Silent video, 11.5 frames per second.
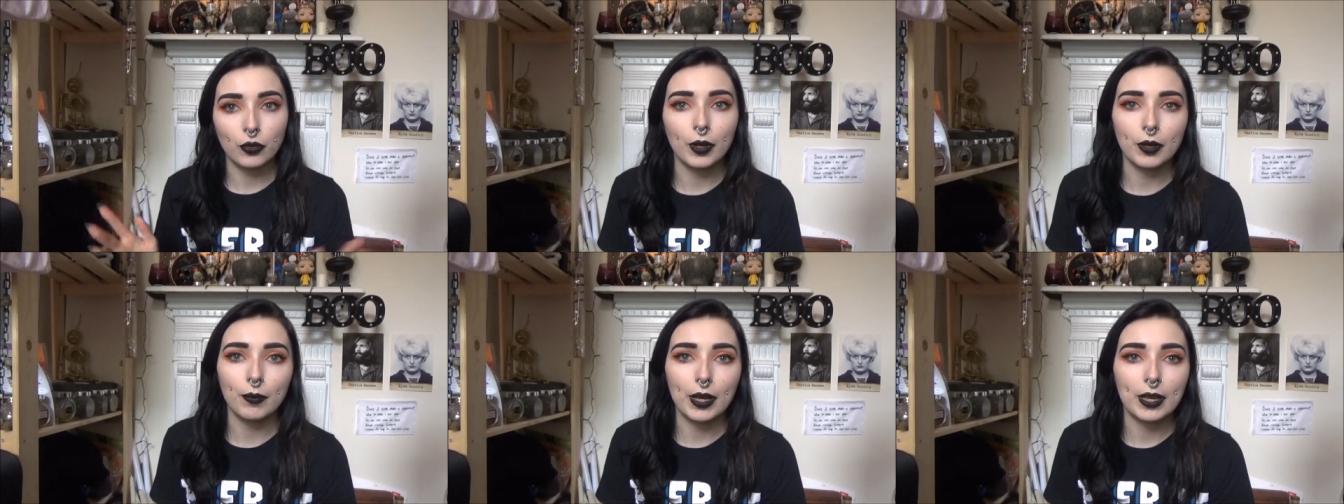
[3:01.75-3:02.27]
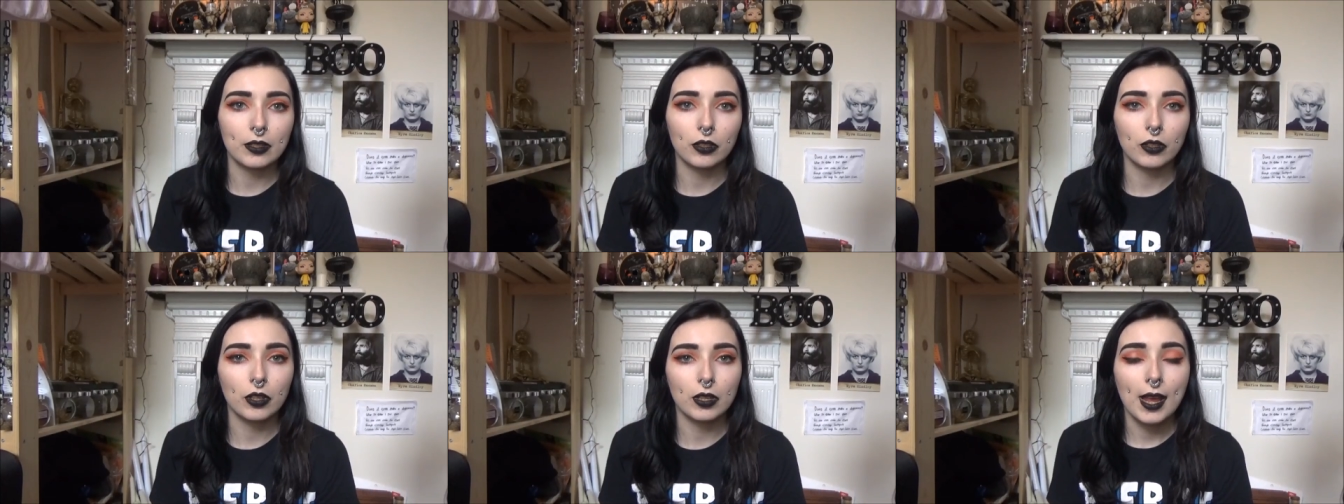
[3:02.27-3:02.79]
one, but it's
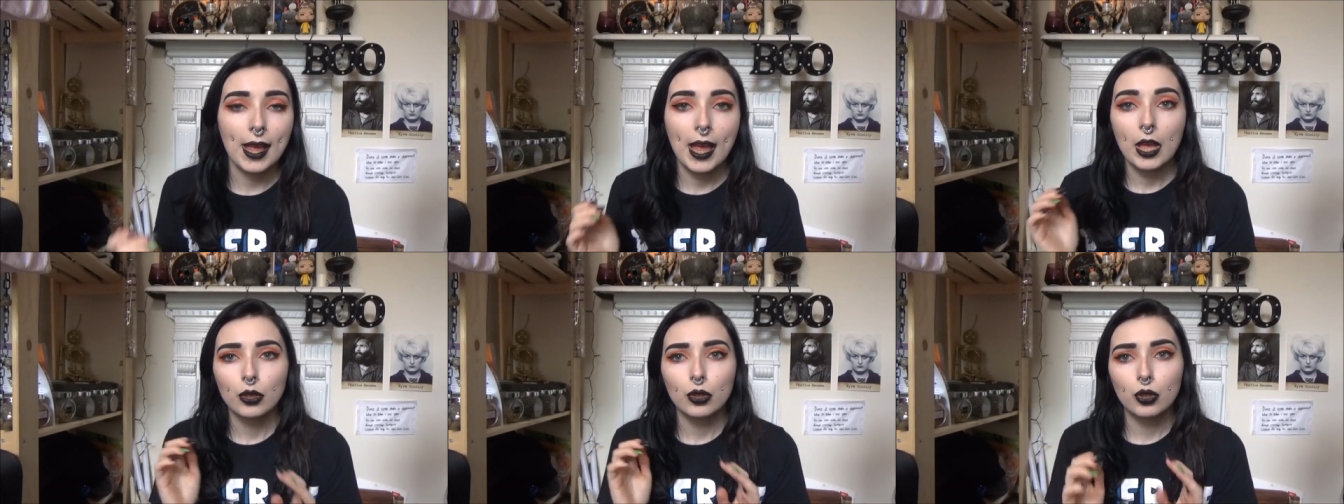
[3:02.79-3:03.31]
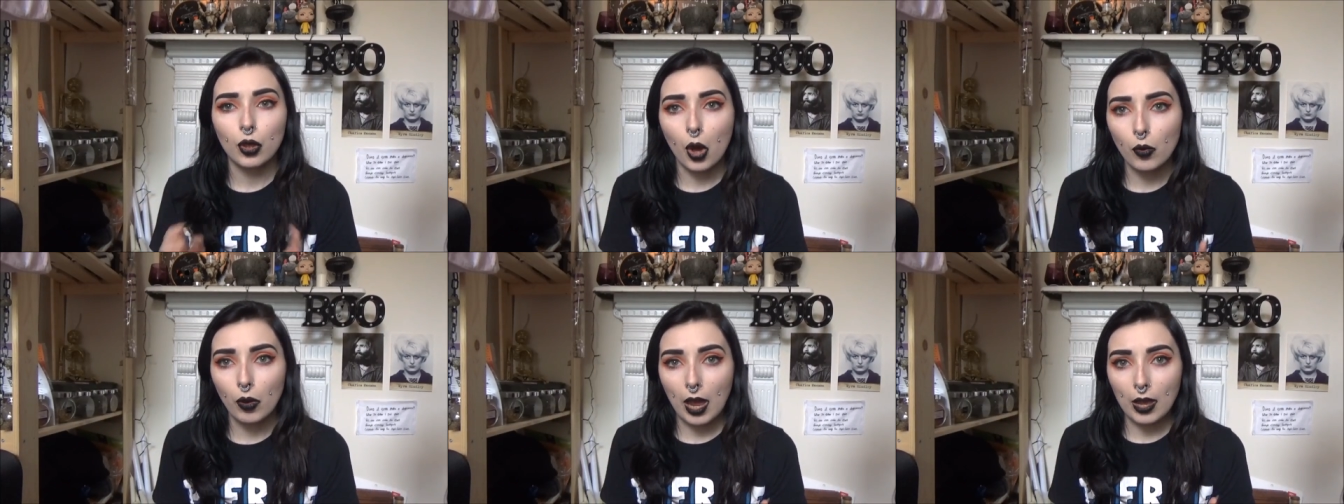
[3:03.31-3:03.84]
good. So
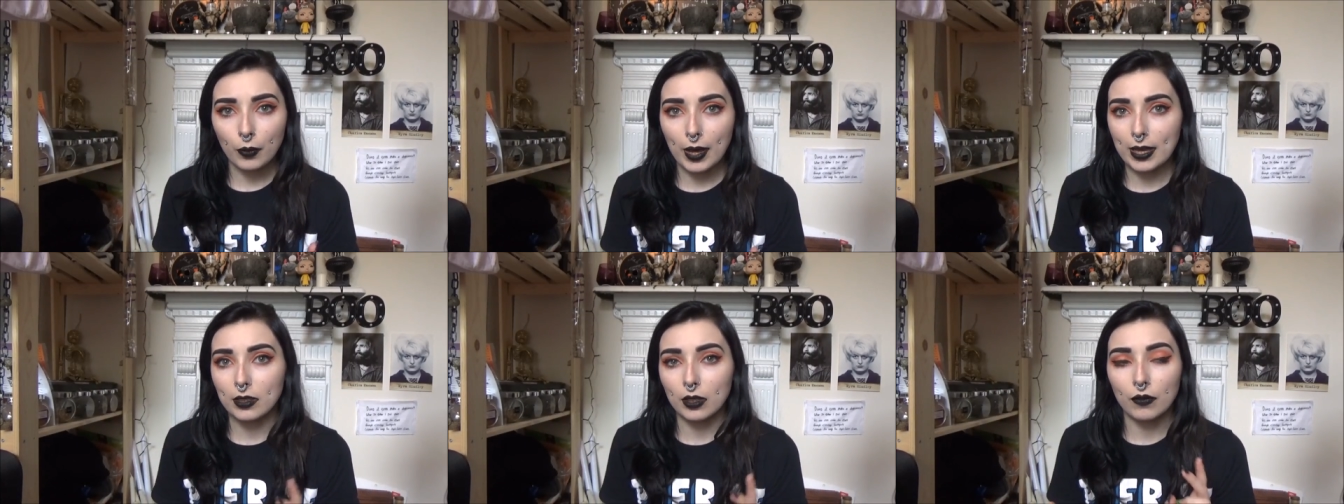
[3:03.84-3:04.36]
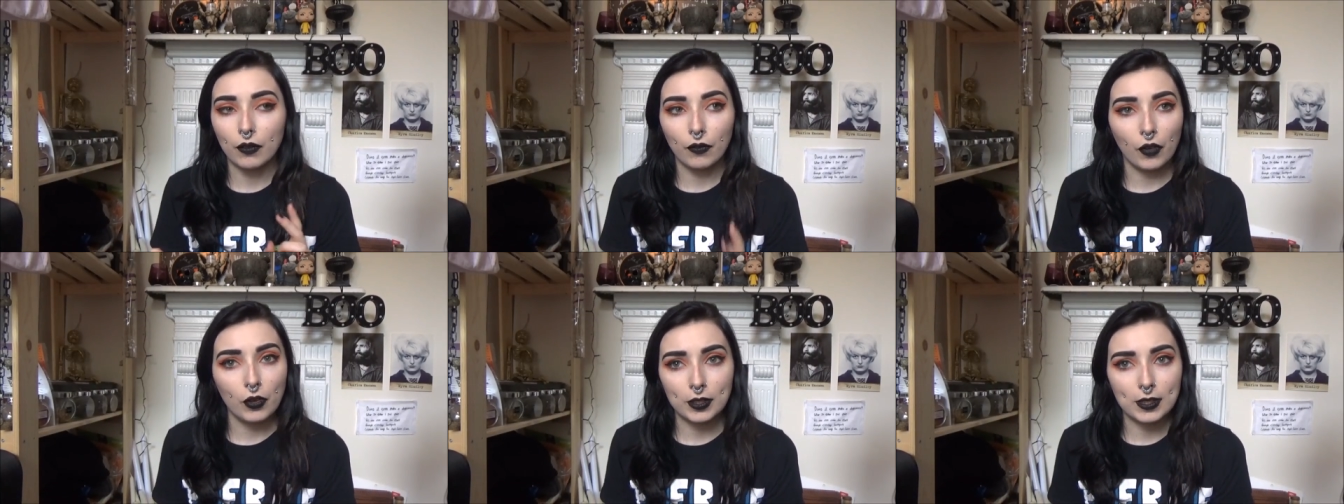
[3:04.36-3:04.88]
lightweight, so for
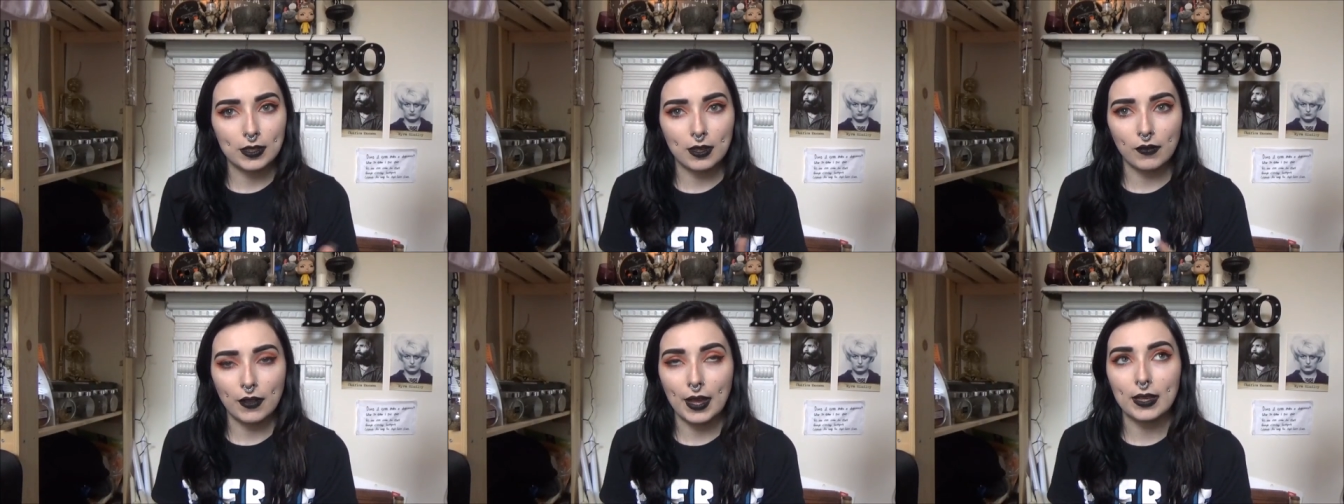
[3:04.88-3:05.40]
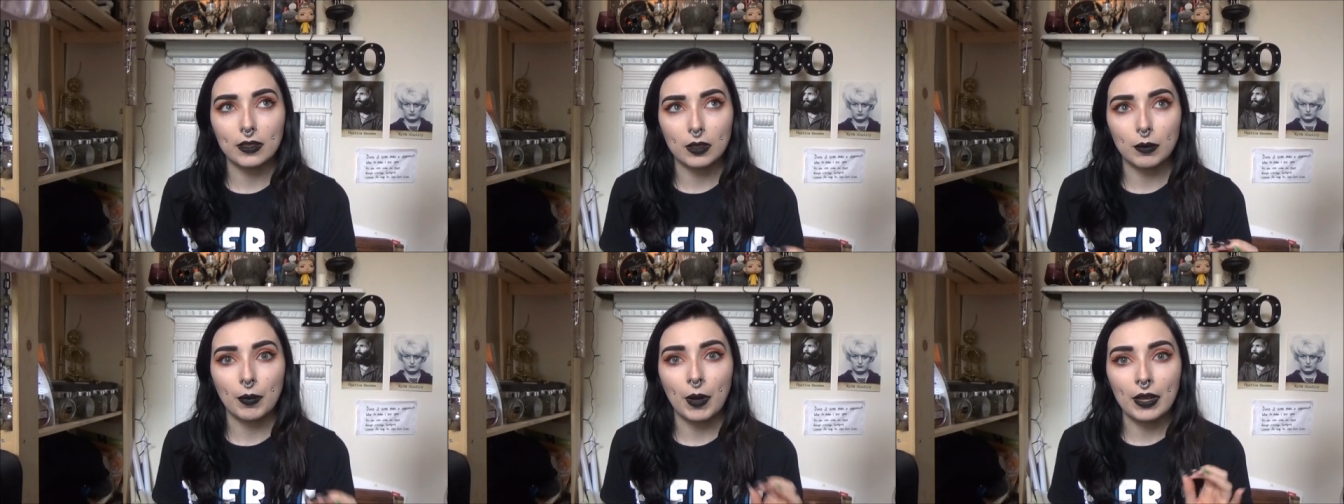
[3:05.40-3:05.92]
vlogs and stuff like that, it's going
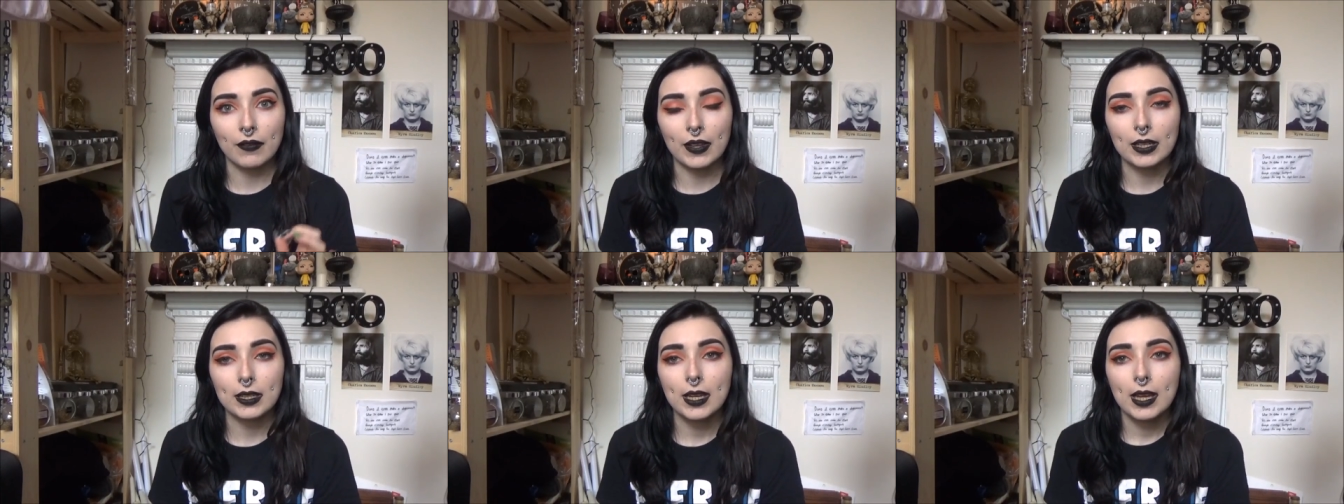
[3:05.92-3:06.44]
to be perfect.